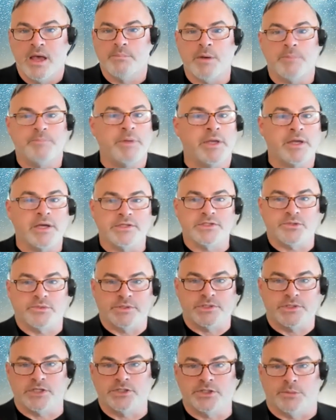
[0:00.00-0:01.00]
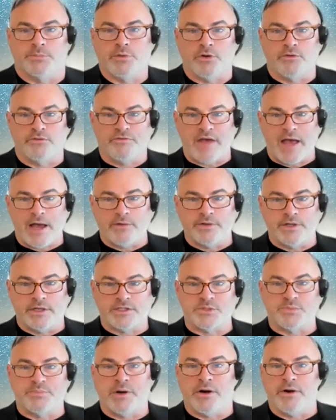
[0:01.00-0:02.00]
But because it was such a profound
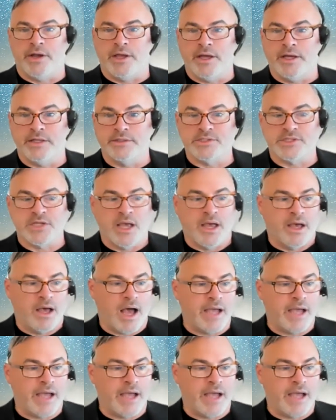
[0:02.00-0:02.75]
experience,